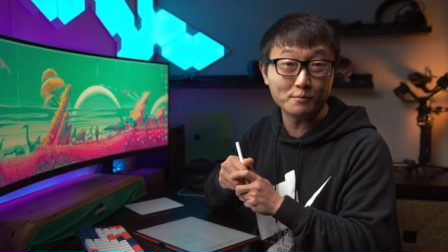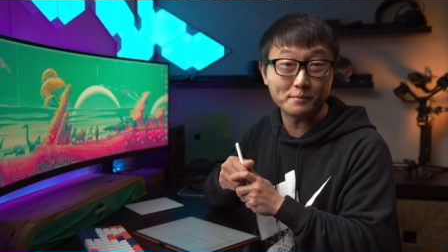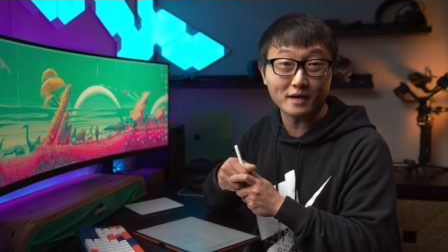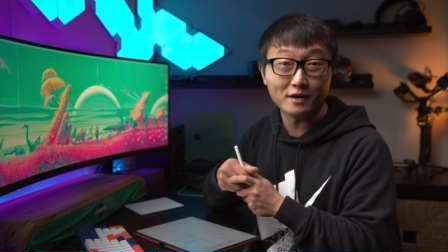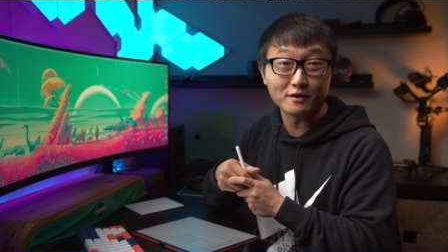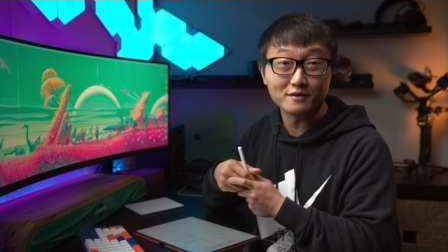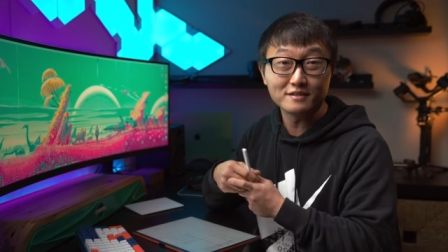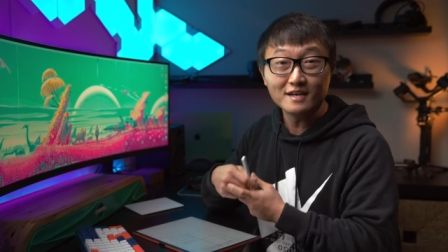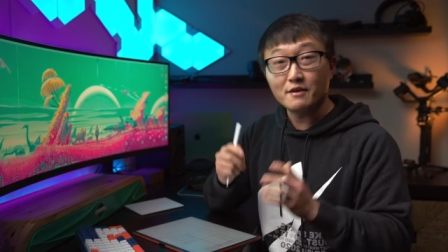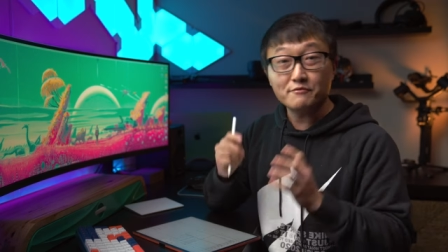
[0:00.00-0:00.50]

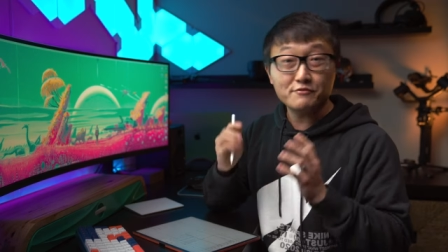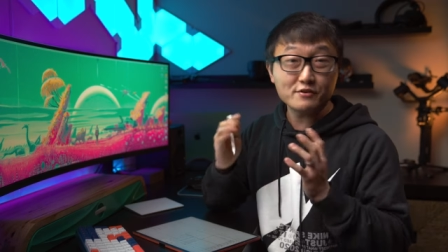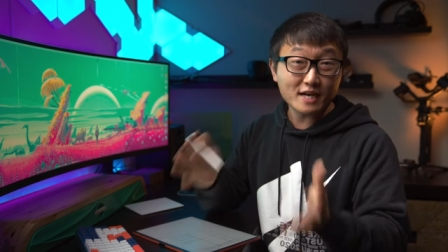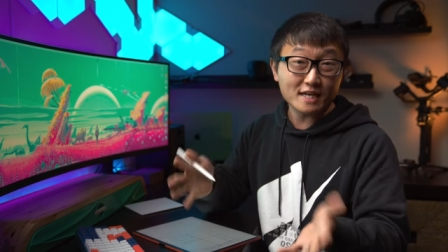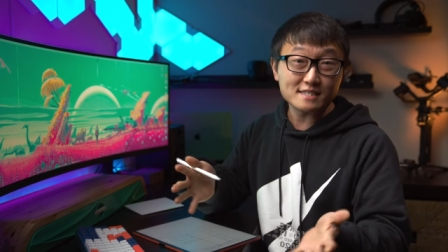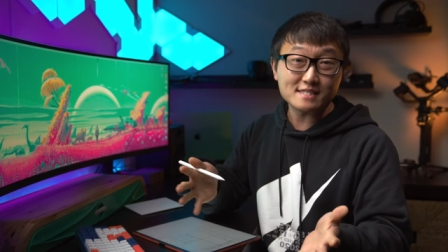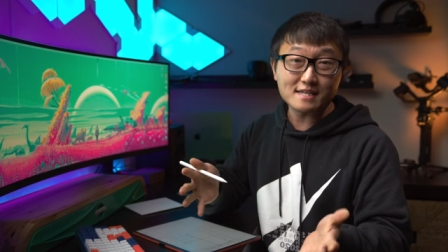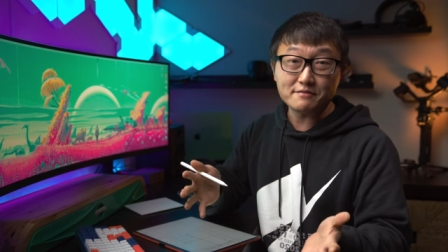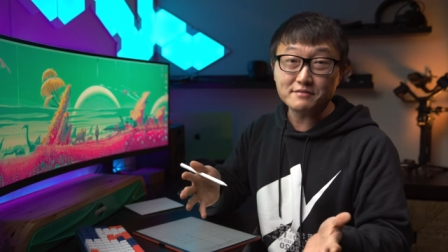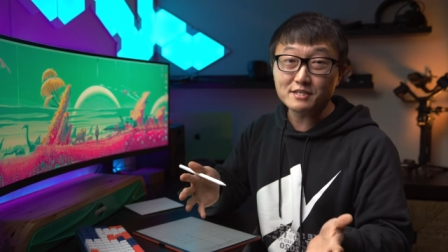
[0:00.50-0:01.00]
belt. If you
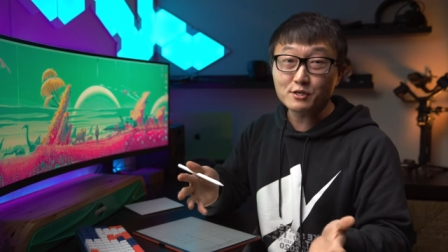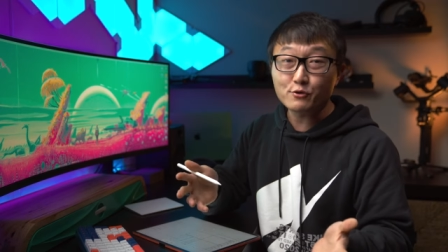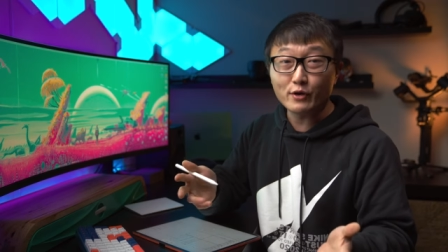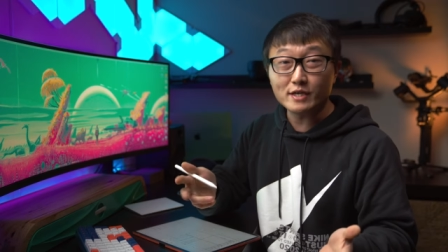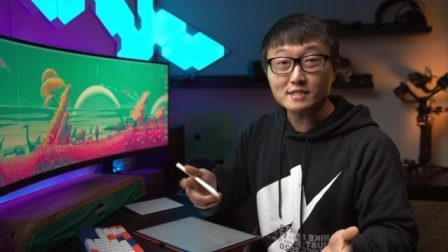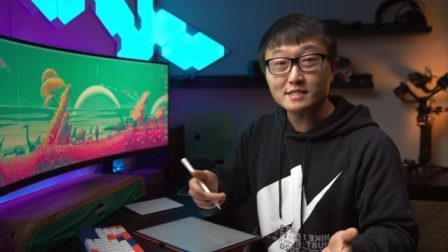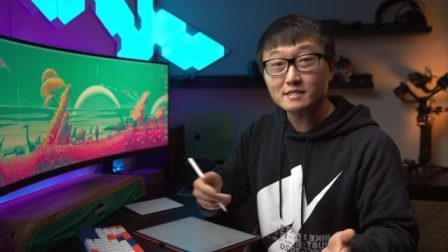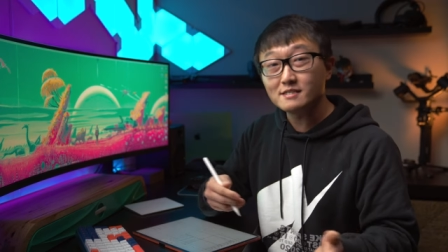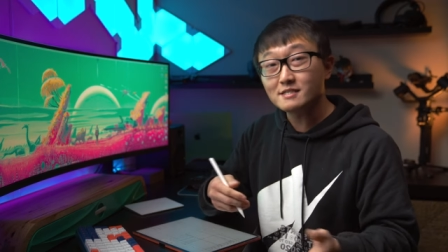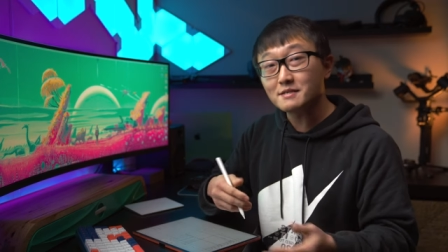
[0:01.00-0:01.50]
guys have any
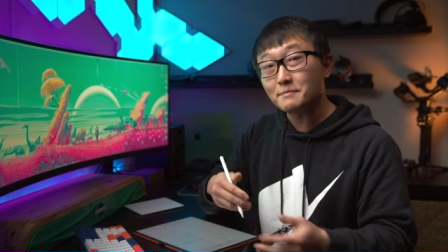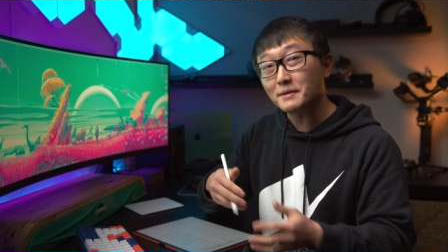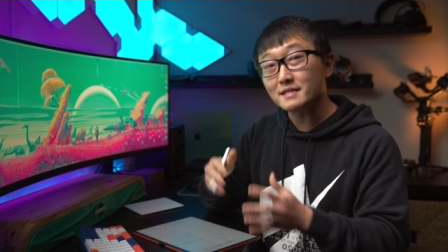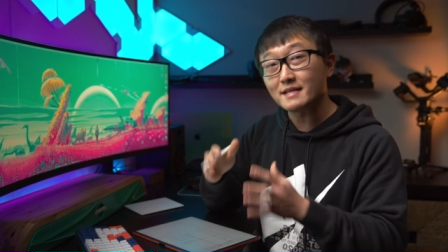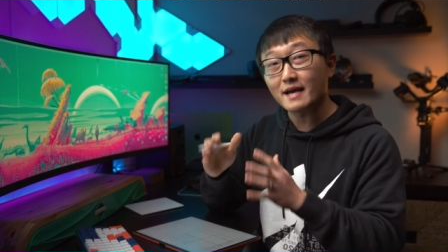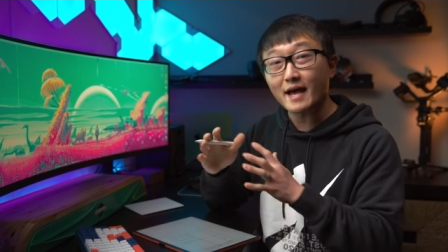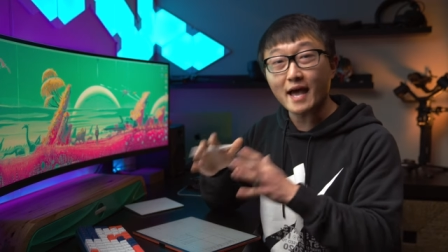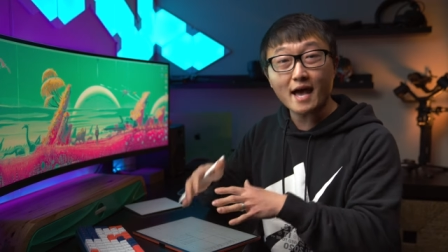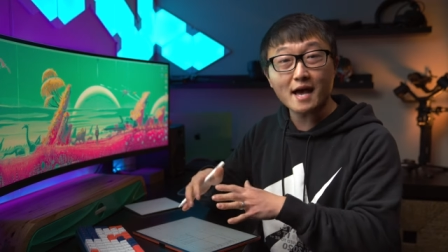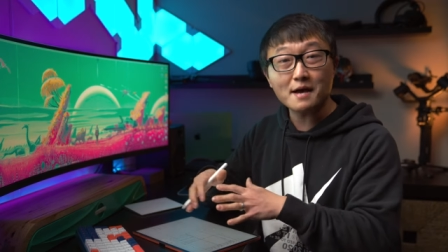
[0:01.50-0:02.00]
questions about
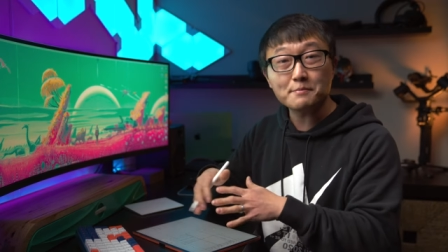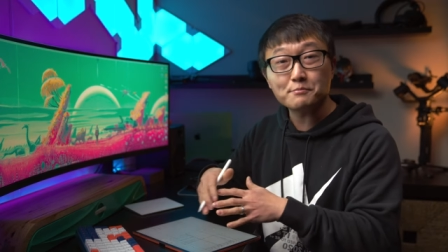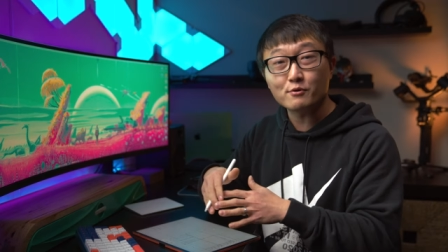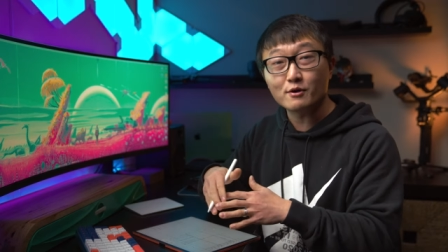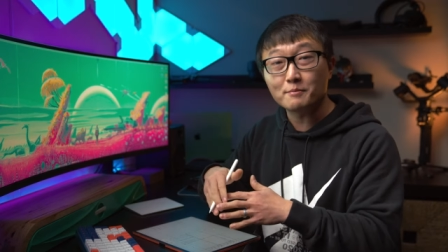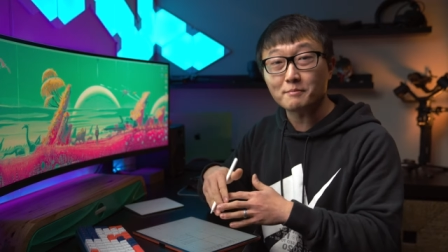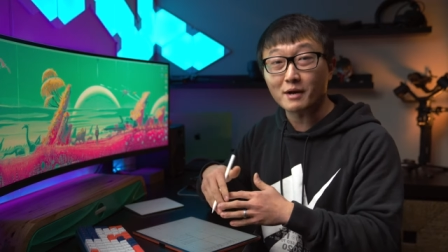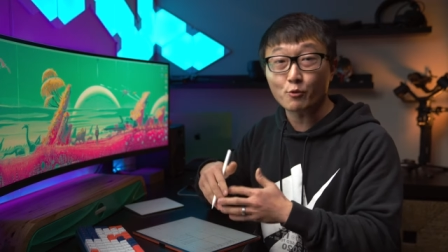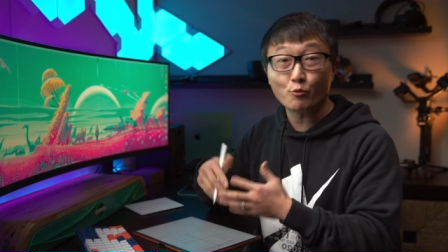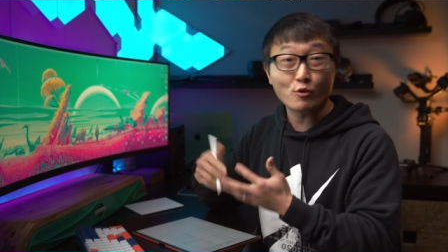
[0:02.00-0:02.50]
the app
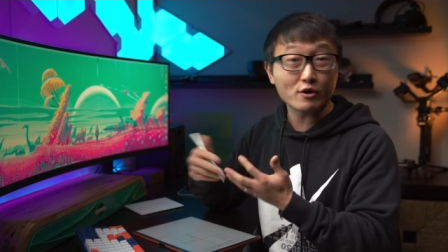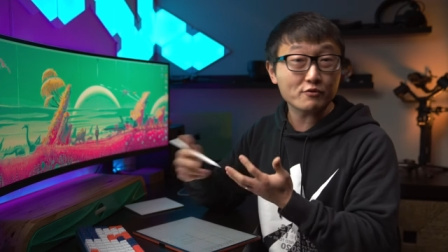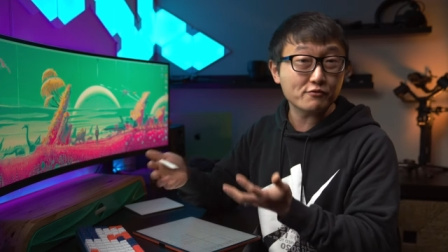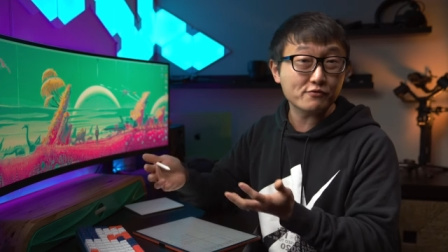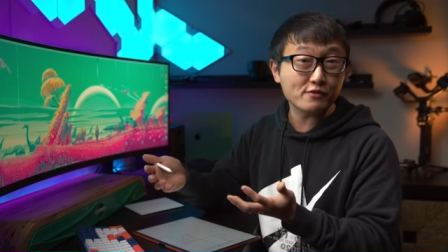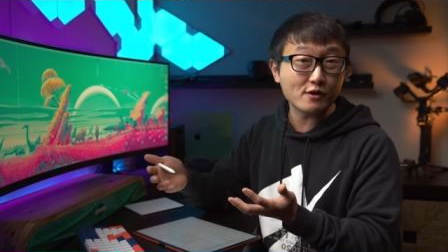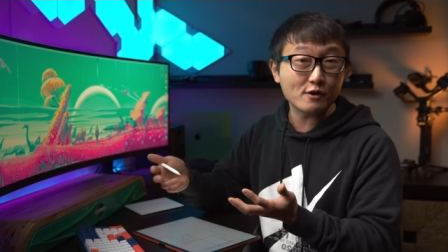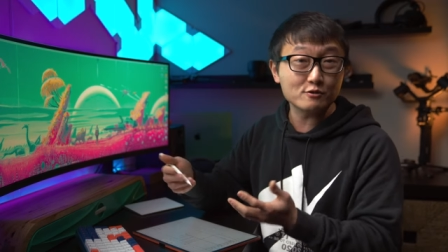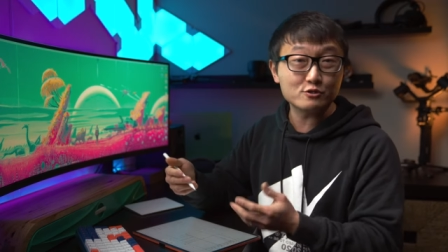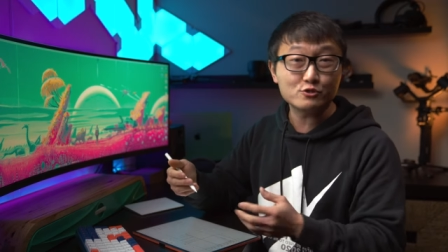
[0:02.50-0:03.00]
or my
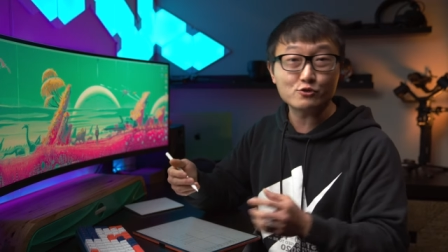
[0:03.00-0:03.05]
workflow,